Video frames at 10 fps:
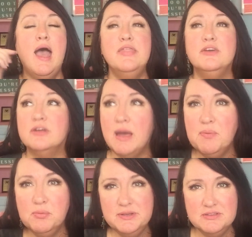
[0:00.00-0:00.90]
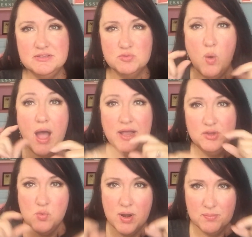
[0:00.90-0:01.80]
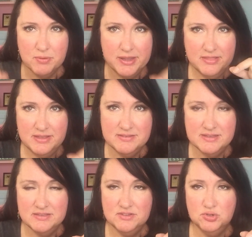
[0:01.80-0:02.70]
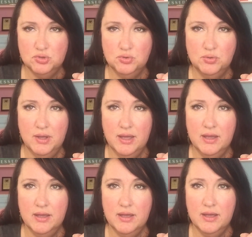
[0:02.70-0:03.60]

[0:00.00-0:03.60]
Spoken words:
And there are a couple reasons why you want to break these into a